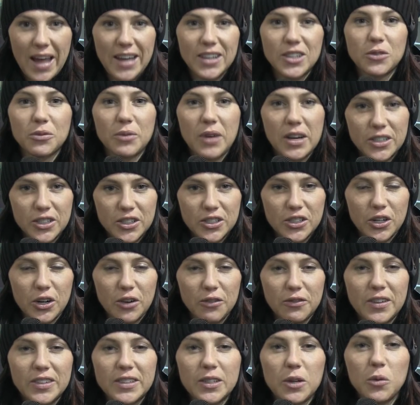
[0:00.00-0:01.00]
and to register,
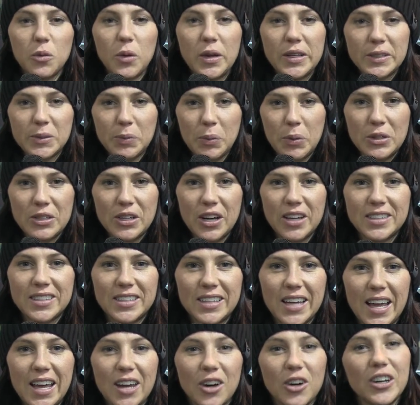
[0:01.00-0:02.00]
visit winsport dot
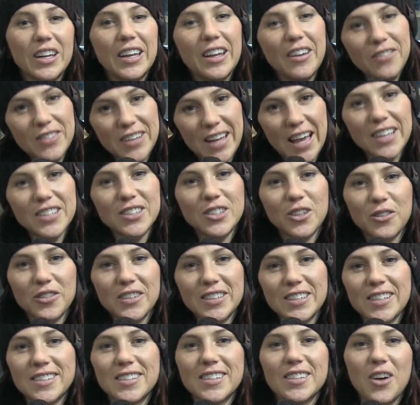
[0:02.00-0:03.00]
c a or give guest
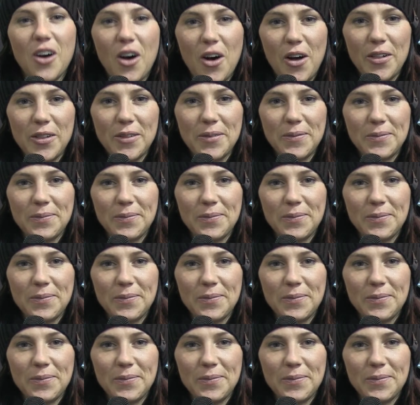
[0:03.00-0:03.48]
services a call.